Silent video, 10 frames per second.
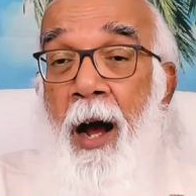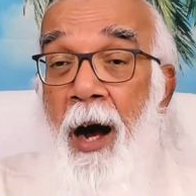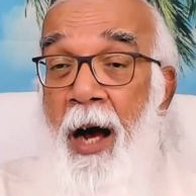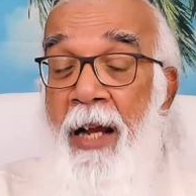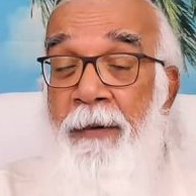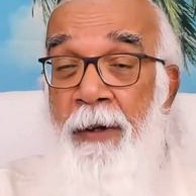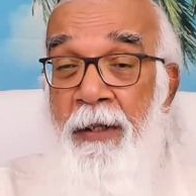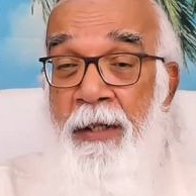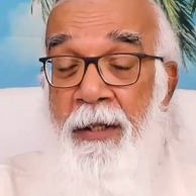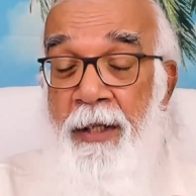I
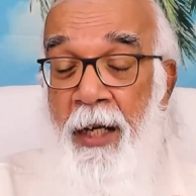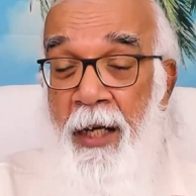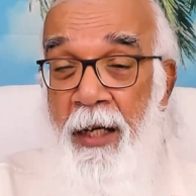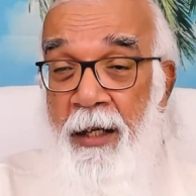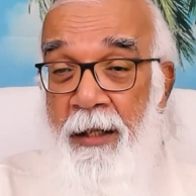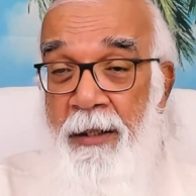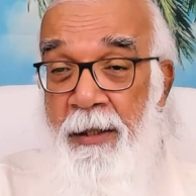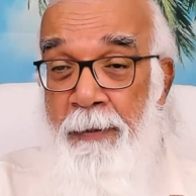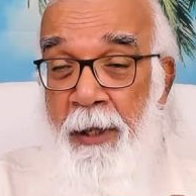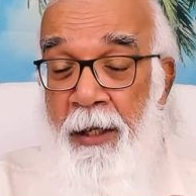will think and
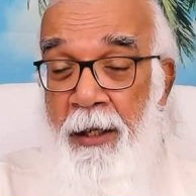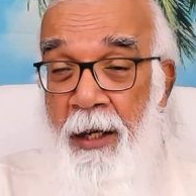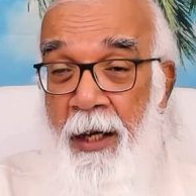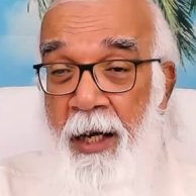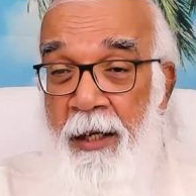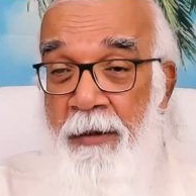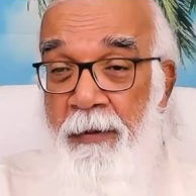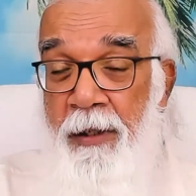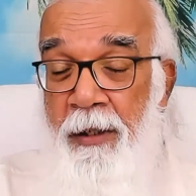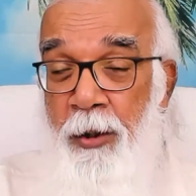speak and act
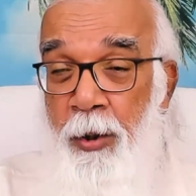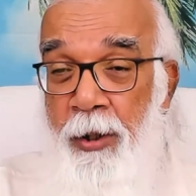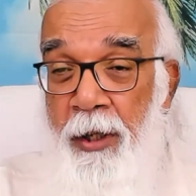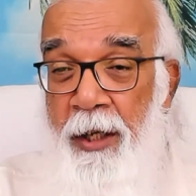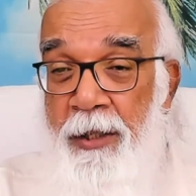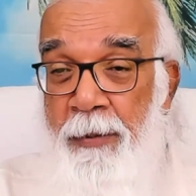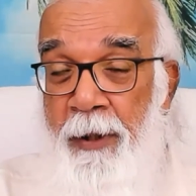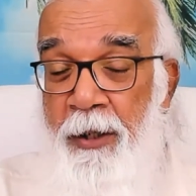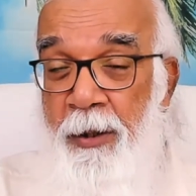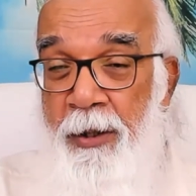with the goodness
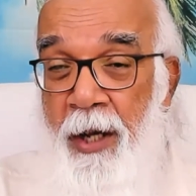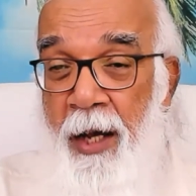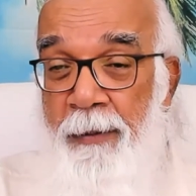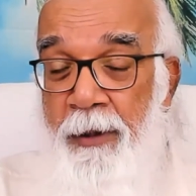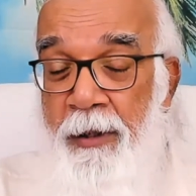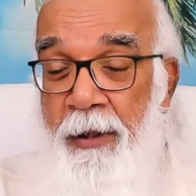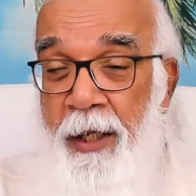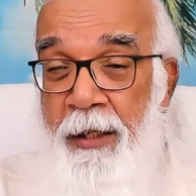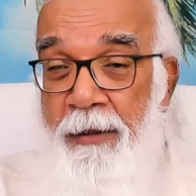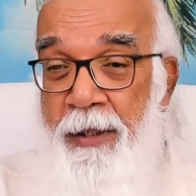because I'm the
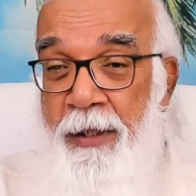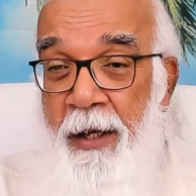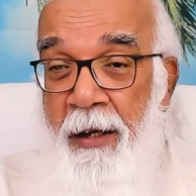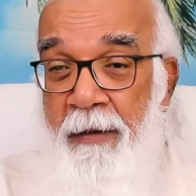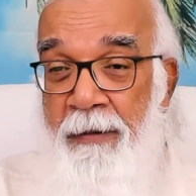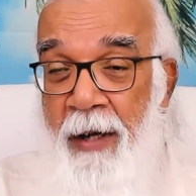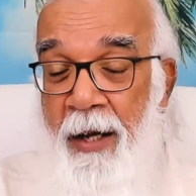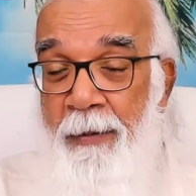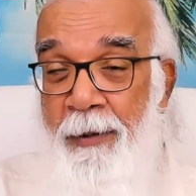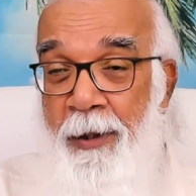real self,
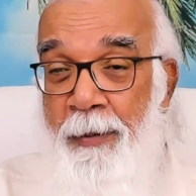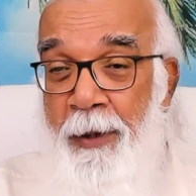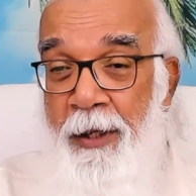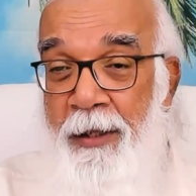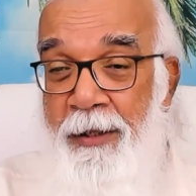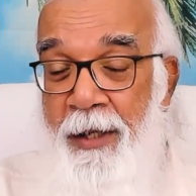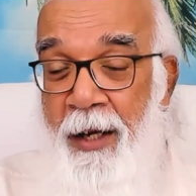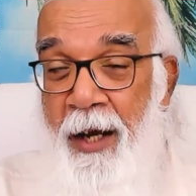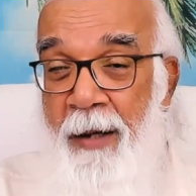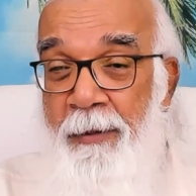I'm the peace,
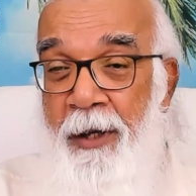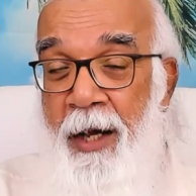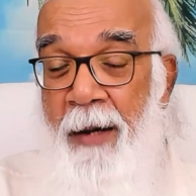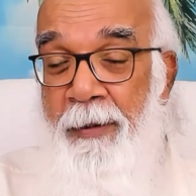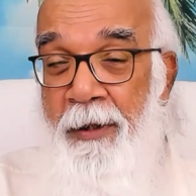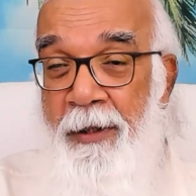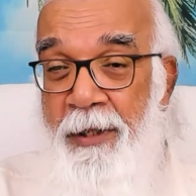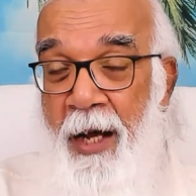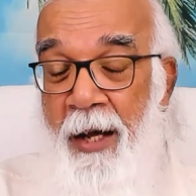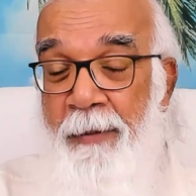and I'm the
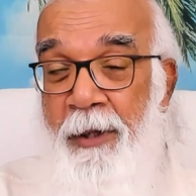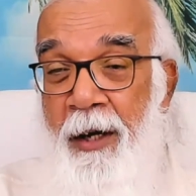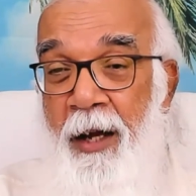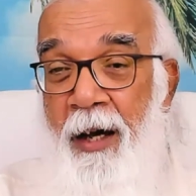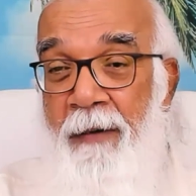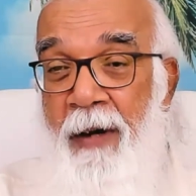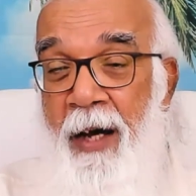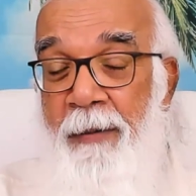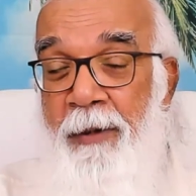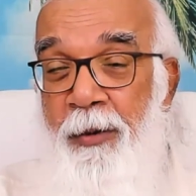happiness, I'm the love,
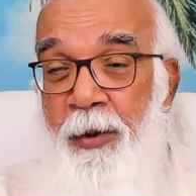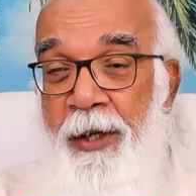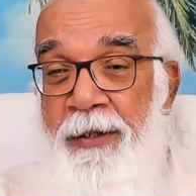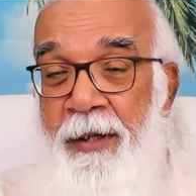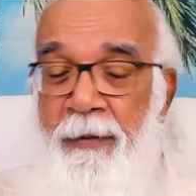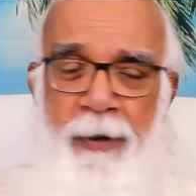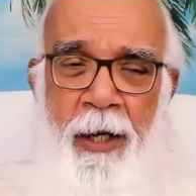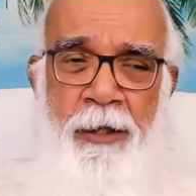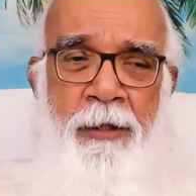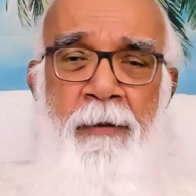I'm the wisdom.
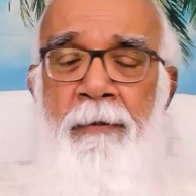Finished.